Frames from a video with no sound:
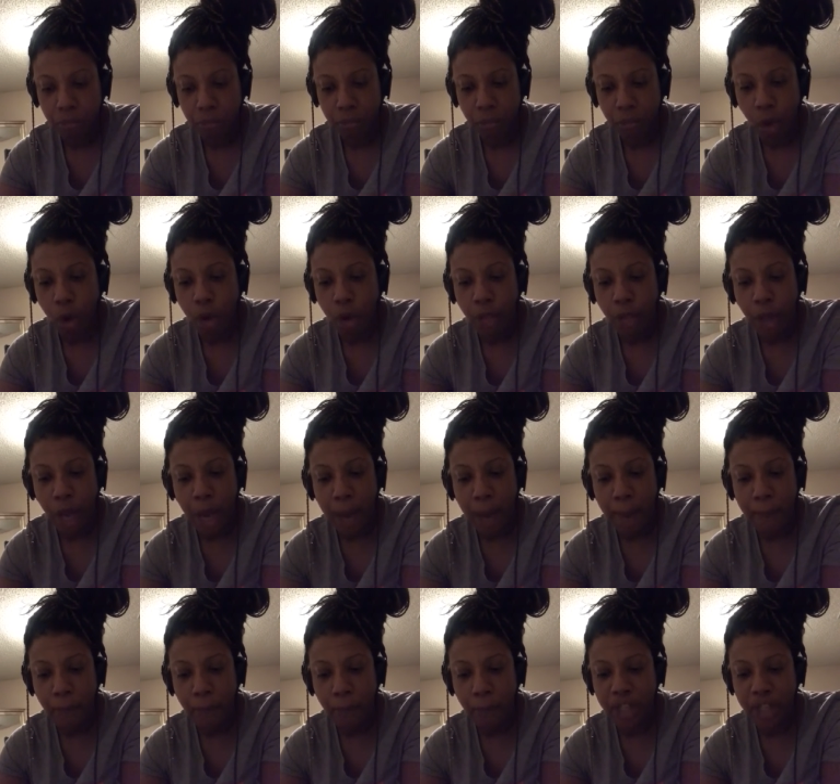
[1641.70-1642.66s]
Or the
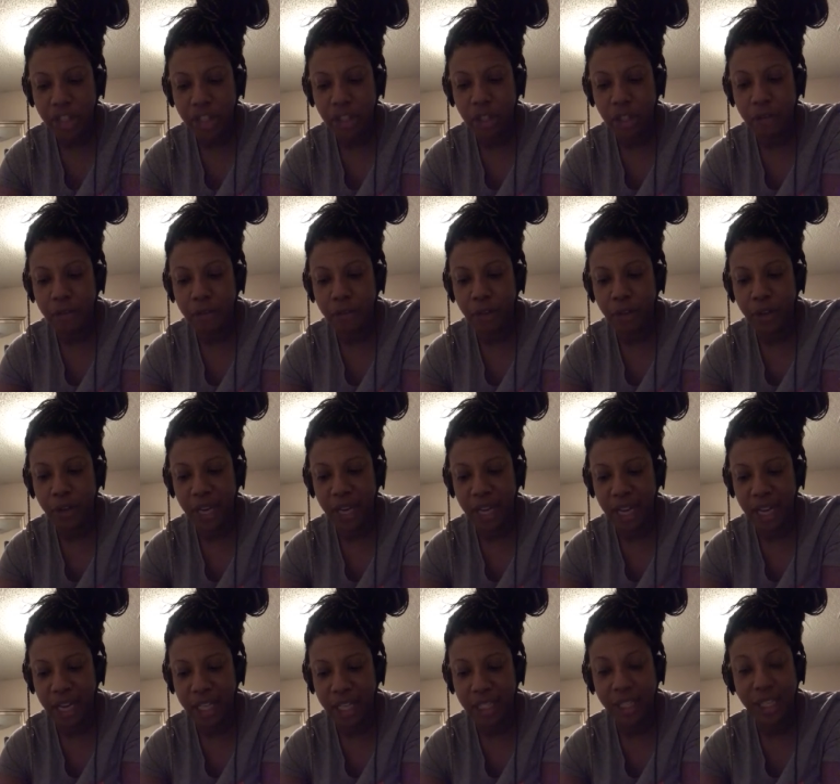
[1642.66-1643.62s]
operation of their
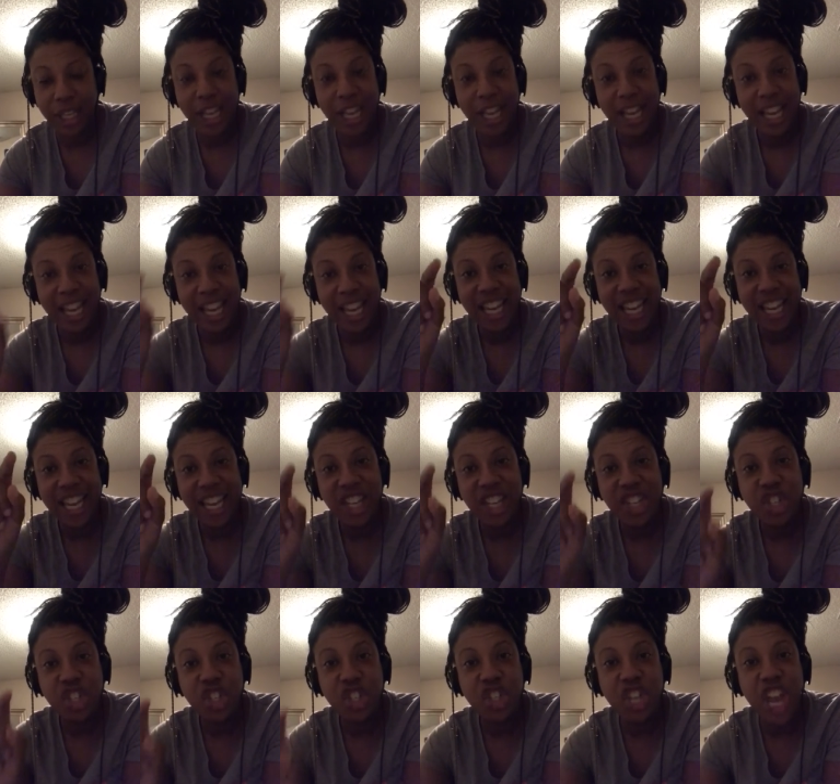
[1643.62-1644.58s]
hands, he
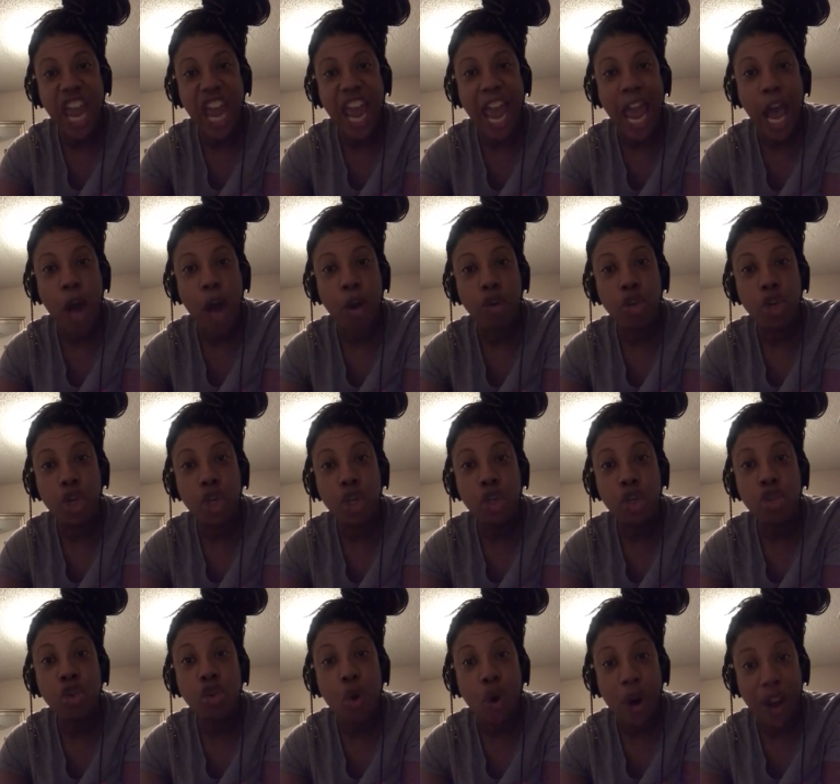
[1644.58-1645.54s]
shall
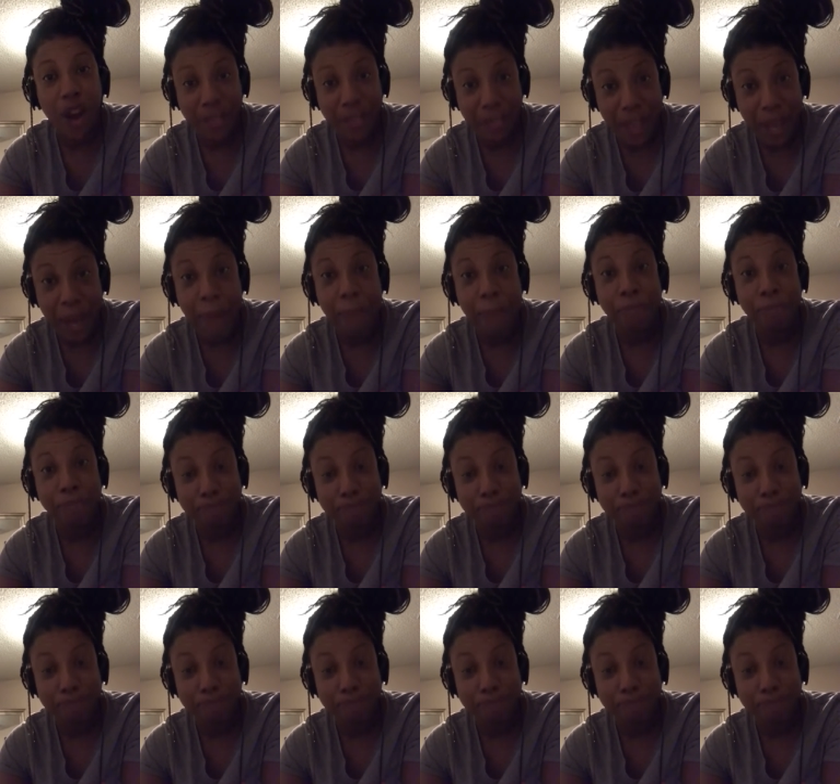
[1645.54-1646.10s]
destroy them